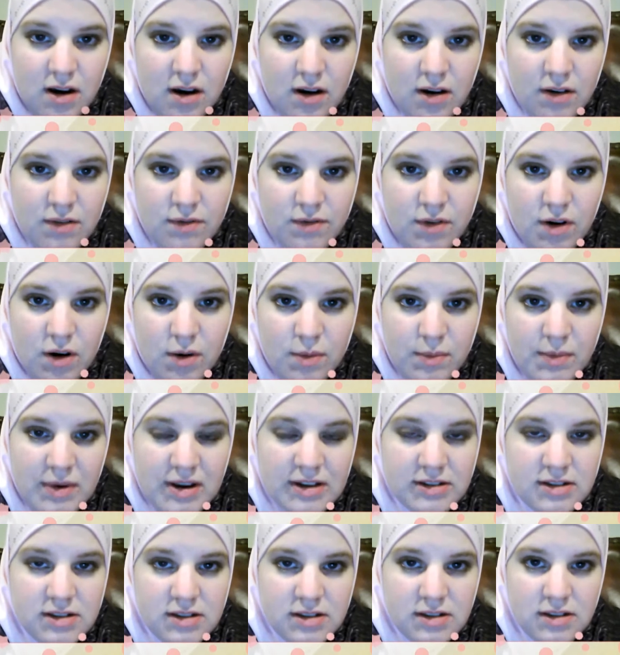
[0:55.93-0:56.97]
of
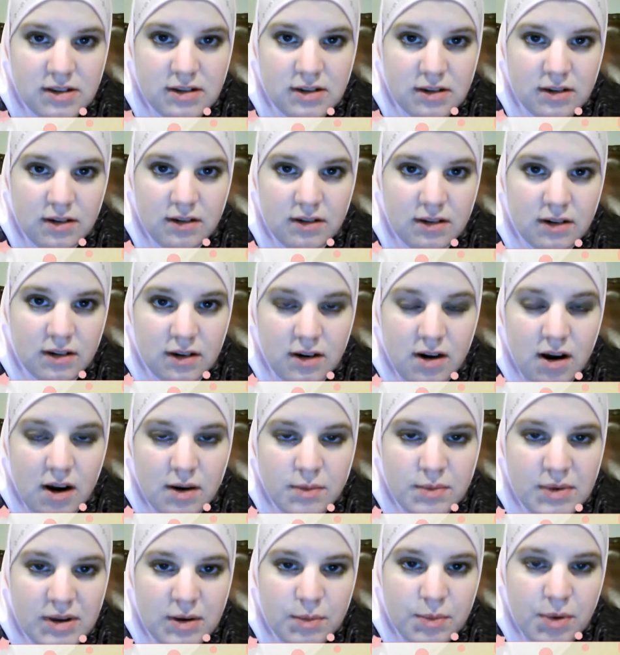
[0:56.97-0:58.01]
Almighty
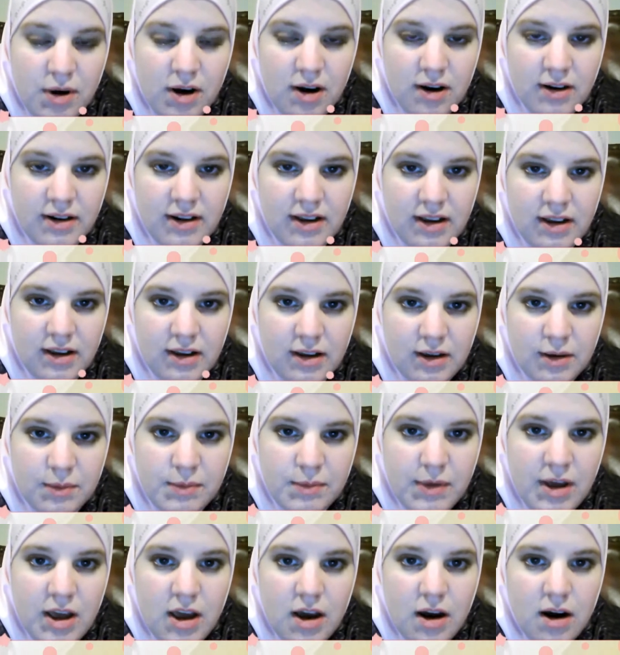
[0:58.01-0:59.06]
God be upon
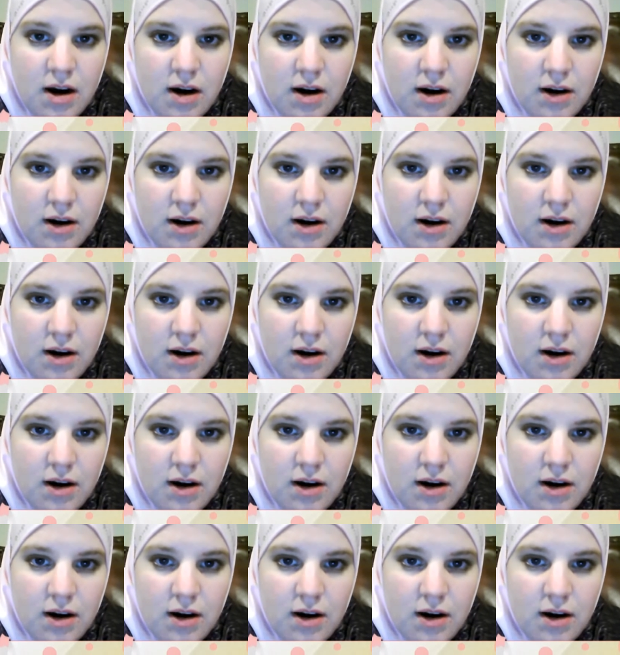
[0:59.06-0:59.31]
him,